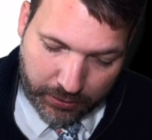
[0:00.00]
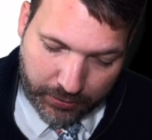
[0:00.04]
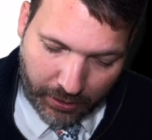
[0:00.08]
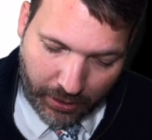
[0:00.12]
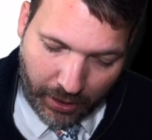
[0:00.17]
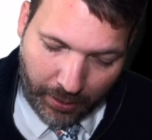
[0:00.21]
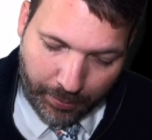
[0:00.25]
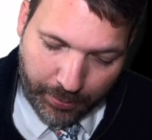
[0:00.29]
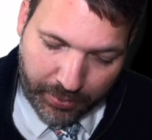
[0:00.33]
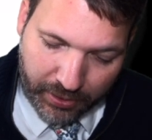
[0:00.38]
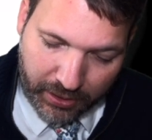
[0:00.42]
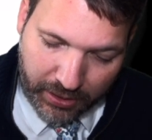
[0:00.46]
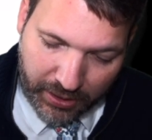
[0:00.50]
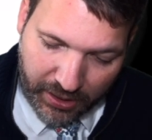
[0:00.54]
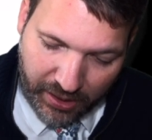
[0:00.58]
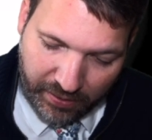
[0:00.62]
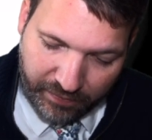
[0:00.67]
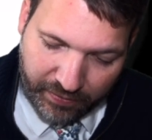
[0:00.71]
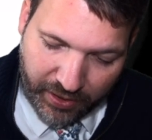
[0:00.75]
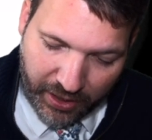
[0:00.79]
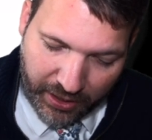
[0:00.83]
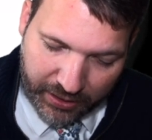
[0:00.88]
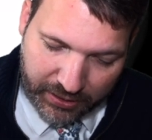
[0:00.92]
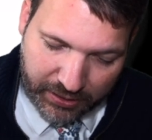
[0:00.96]
I believe
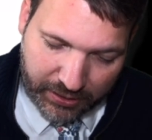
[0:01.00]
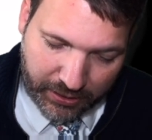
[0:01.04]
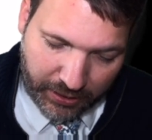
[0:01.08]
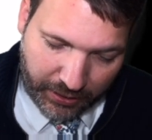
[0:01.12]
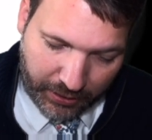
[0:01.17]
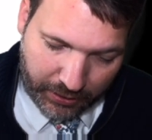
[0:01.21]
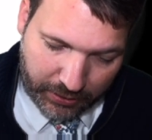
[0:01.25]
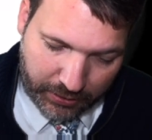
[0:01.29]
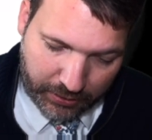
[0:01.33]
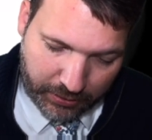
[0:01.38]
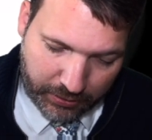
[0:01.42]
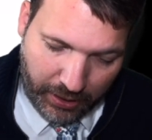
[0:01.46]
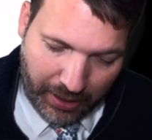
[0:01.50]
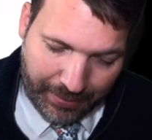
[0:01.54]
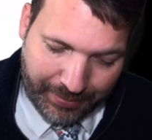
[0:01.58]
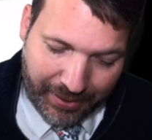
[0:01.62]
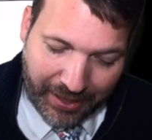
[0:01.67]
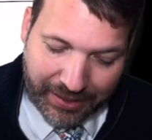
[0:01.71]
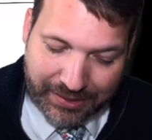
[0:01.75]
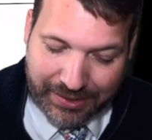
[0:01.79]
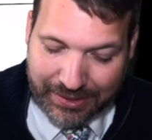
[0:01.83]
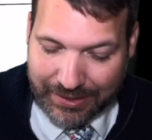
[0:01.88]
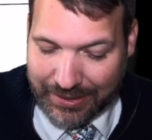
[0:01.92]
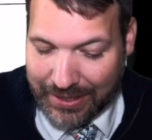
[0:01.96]
that's it. I'm
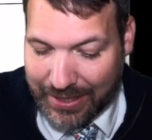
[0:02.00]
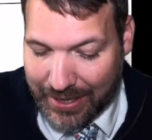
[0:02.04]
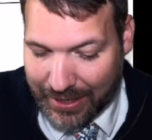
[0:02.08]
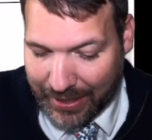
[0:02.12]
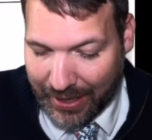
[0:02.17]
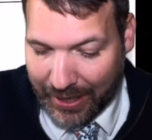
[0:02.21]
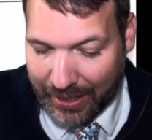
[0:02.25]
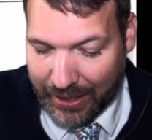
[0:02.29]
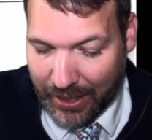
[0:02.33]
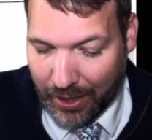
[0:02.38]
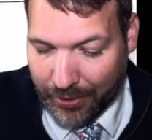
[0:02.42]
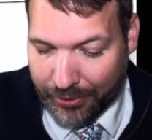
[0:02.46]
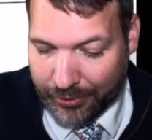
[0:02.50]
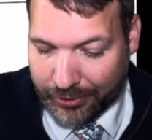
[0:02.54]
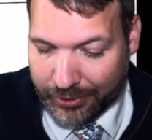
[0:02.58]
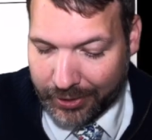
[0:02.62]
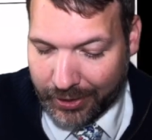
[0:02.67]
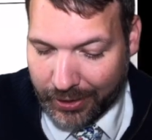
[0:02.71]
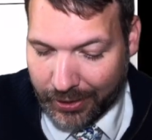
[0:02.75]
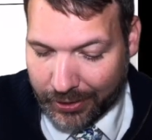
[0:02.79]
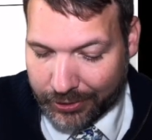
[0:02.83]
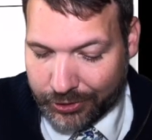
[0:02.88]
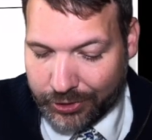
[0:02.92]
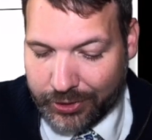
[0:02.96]
not seeing any other
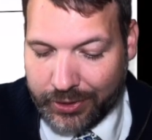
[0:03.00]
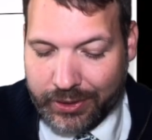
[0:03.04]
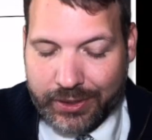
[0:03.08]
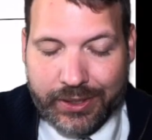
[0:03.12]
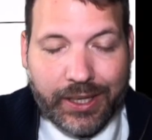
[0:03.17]
deductions.